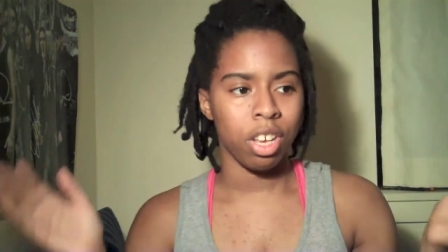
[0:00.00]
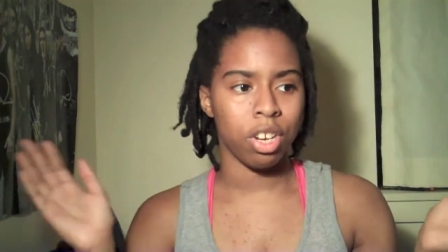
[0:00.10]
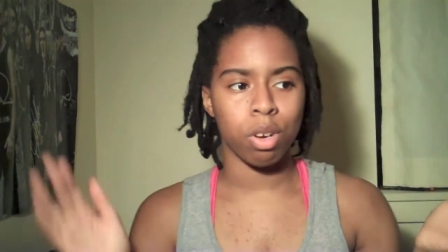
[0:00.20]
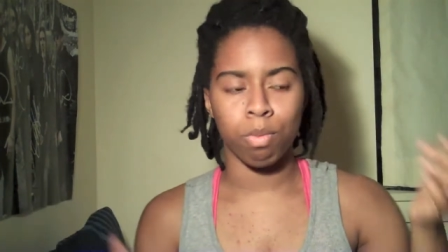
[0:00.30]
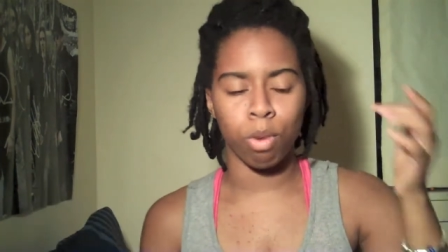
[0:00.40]

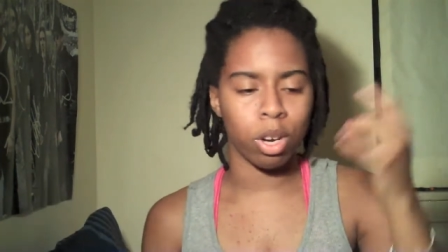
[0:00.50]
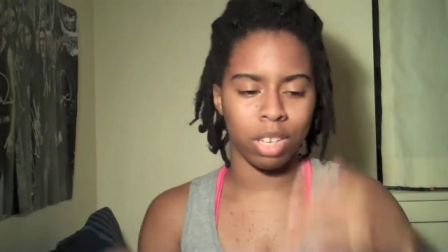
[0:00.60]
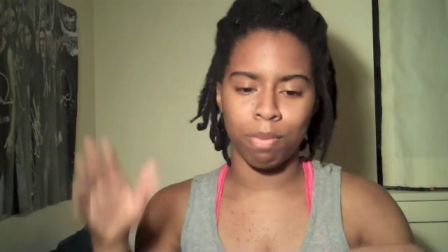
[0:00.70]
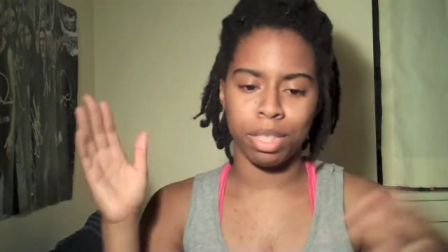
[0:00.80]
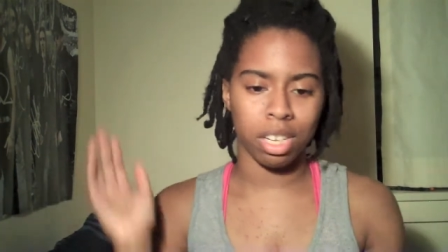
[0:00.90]
you know, more
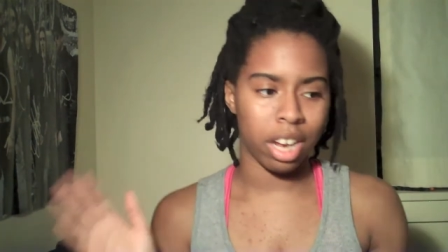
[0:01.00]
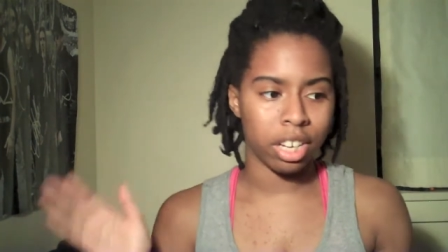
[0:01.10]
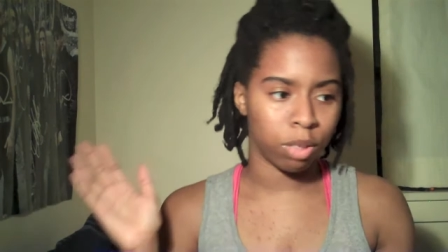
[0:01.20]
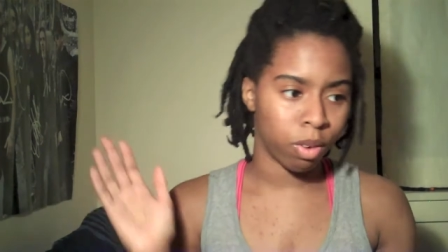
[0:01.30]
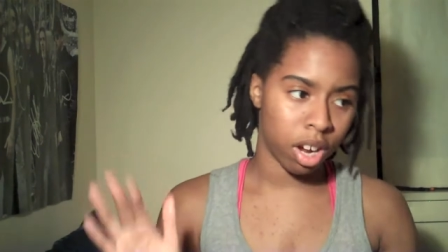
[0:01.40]
stuff about the
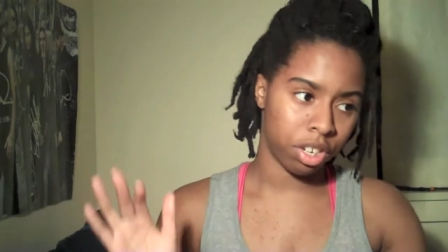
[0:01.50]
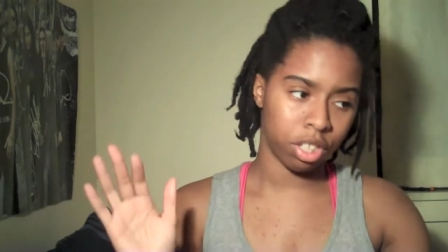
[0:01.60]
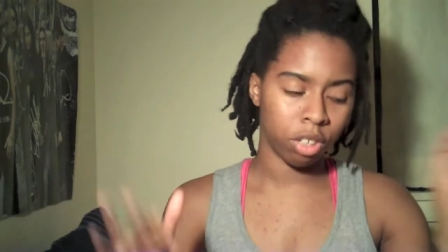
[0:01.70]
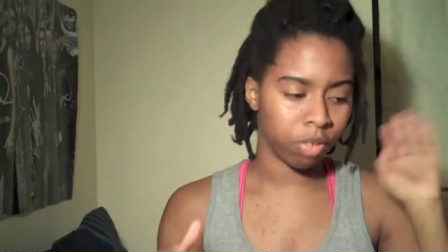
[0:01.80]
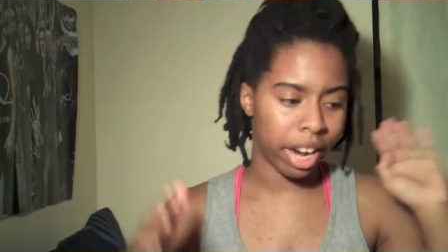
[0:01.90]
Night's Watch
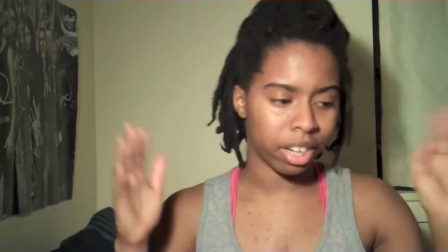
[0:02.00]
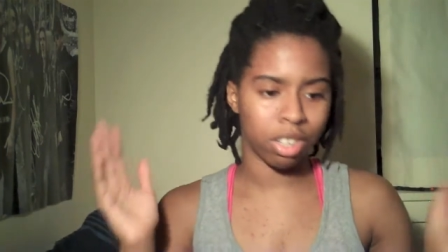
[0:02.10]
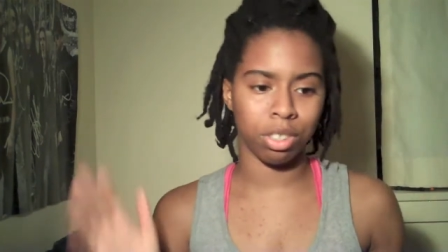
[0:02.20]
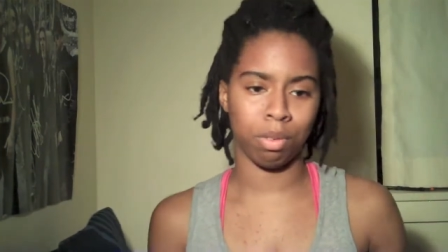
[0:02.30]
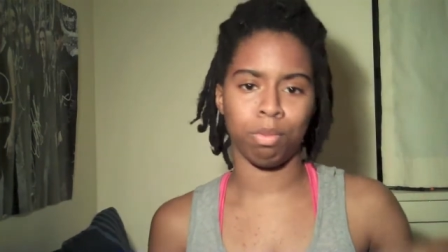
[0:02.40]
and the
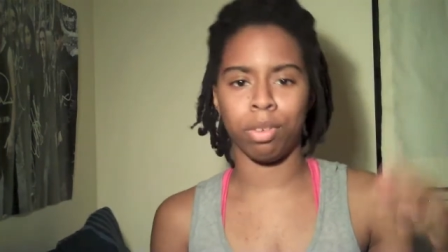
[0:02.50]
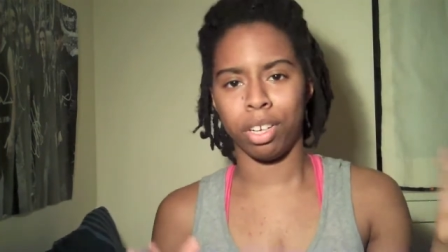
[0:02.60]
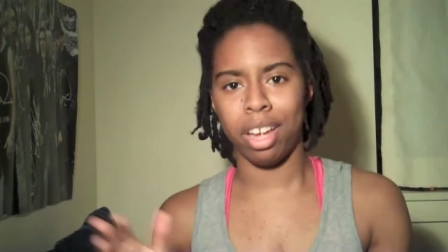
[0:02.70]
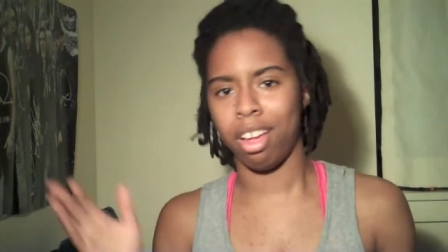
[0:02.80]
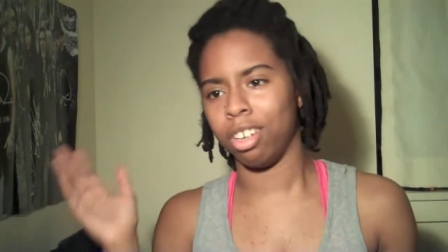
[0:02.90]
writers and
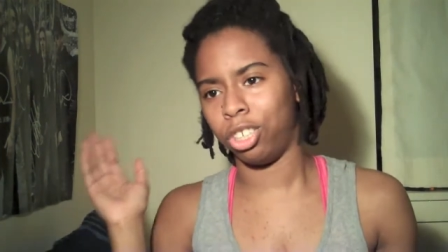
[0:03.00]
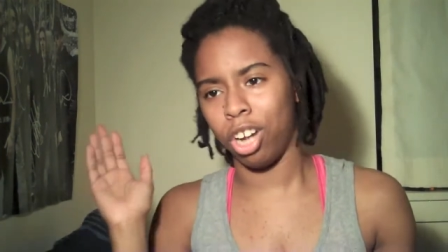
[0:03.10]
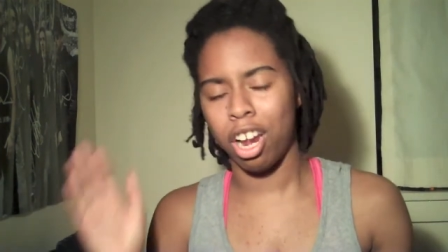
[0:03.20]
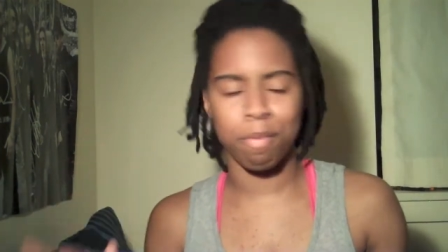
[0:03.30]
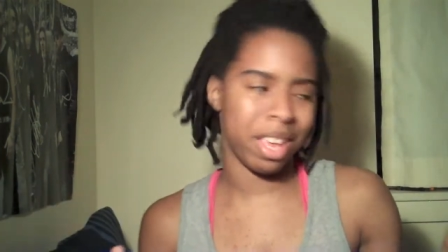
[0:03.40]

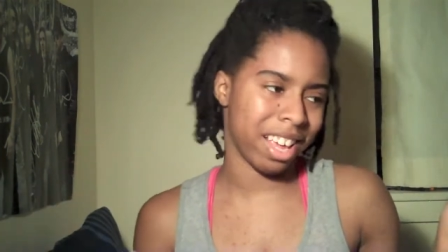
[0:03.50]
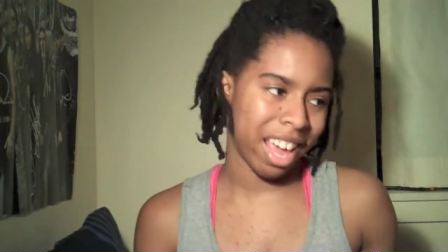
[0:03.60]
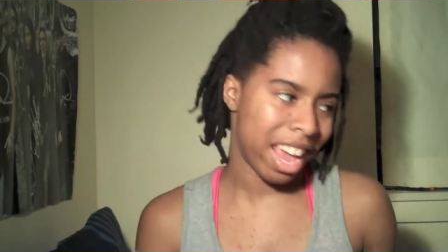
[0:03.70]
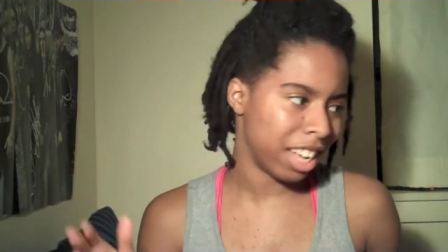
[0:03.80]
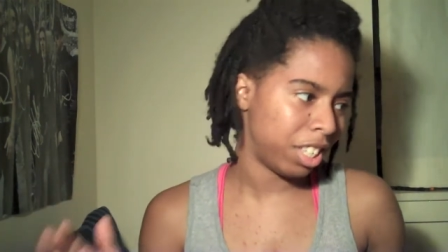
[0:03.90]
Jon being
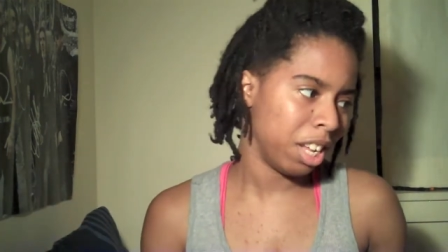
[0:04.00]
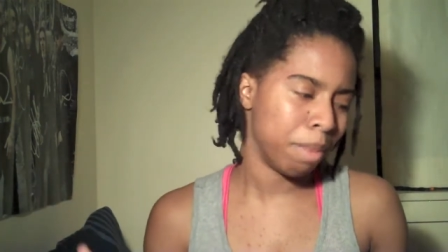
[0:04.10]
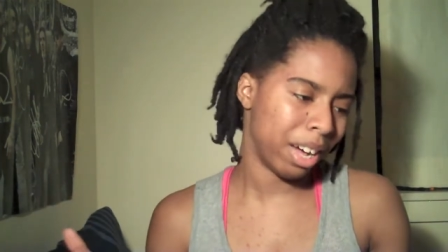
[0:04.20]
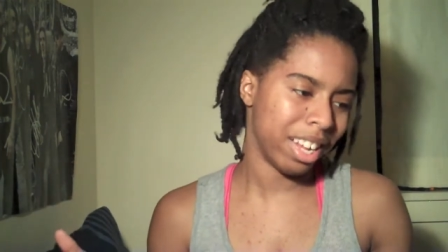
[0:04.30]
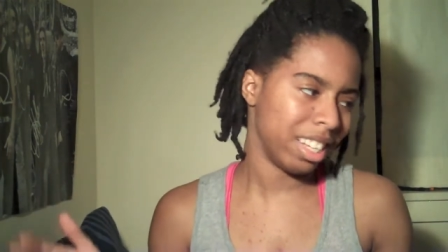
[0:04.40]
angsty
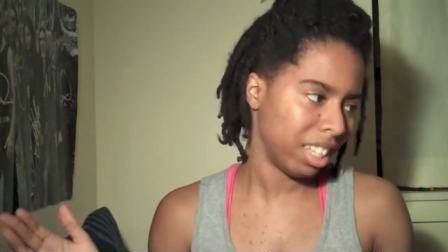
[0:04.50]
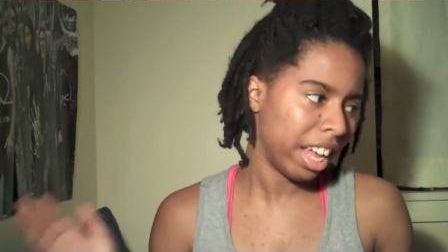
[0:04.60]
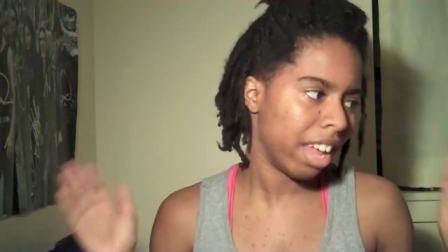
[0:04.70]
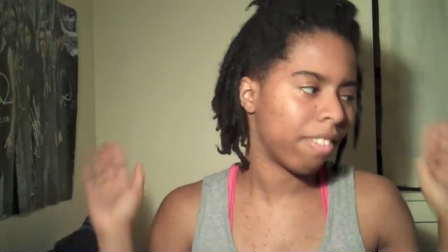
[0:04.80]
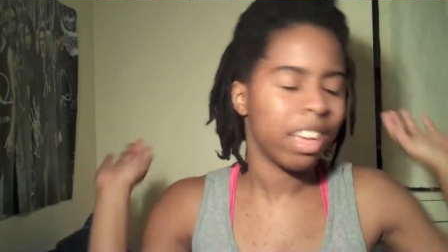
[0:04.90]
about his
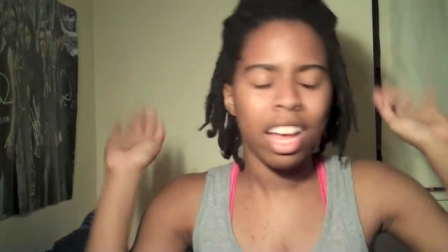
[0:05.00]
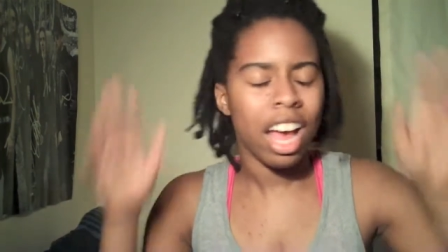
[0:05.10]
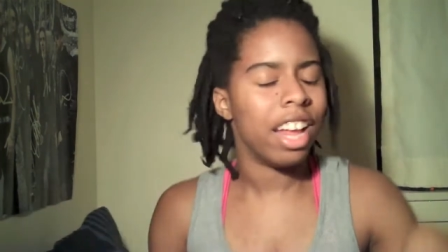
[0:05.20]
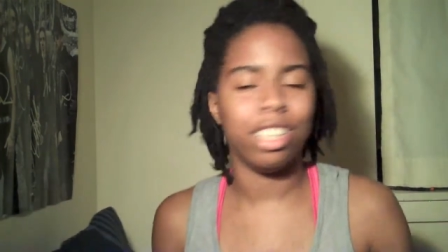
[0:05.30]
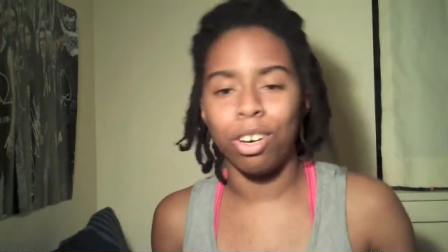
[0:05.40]
life
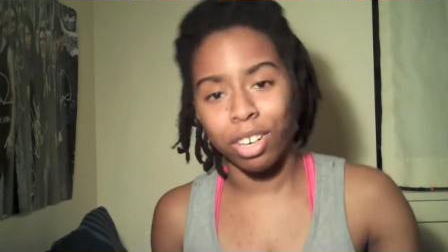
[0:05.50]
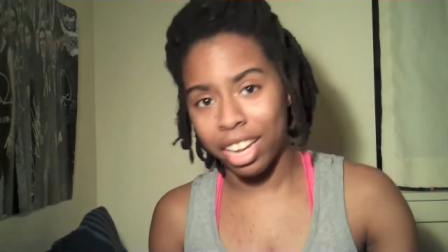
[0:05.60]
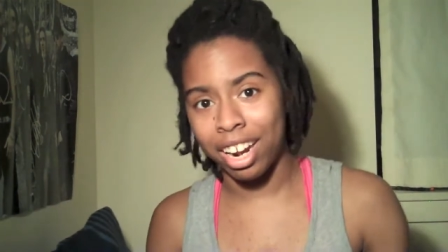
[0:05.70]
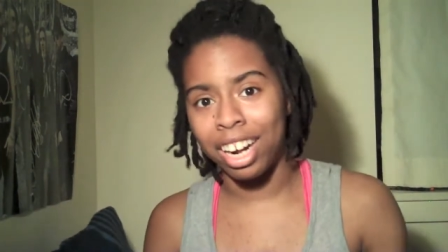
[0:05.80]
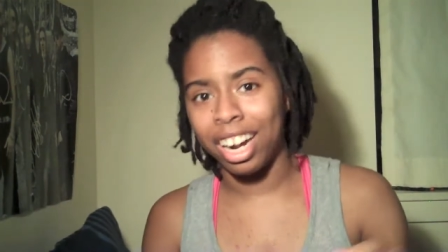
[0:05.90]
I don't
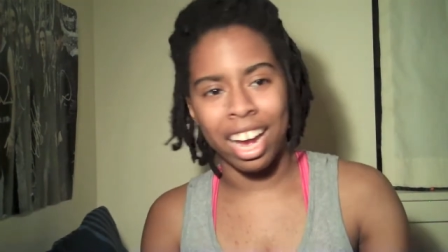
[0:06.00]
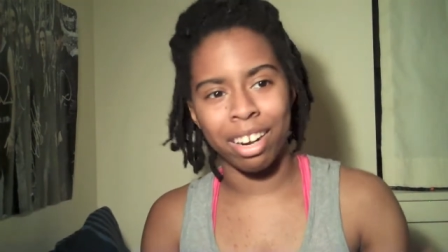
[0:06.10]
care.